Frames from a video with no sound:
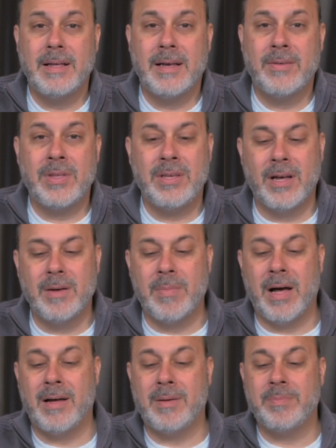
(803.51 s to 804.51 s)
And the young
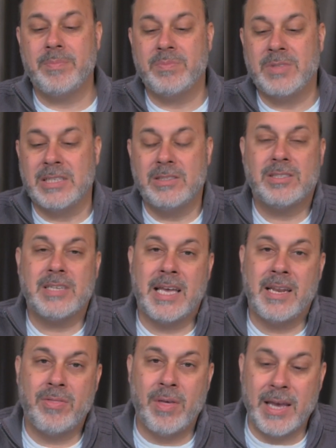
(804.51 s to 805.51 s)
mom didn't say
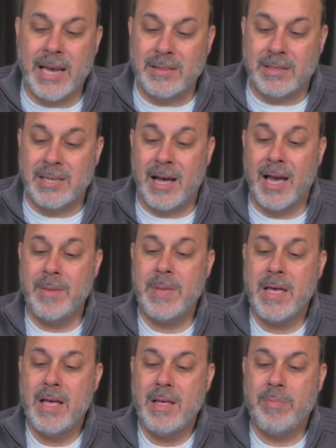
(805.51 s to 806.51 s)
anything at the time,
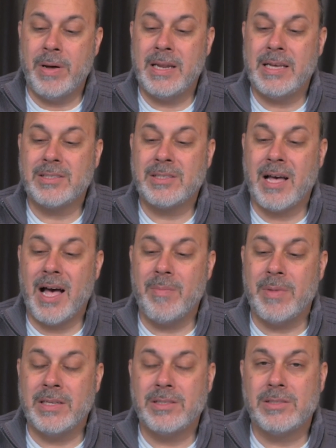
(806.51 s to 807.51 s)
but his
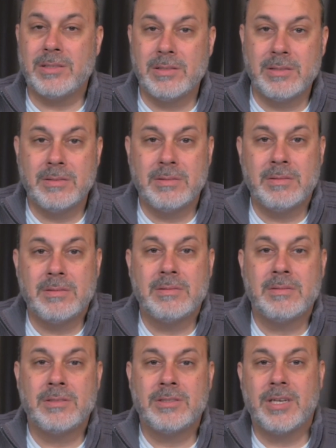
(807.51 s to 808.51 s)
comments
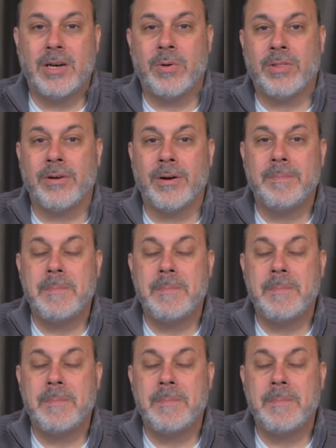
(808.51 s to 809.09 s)
stuck with her.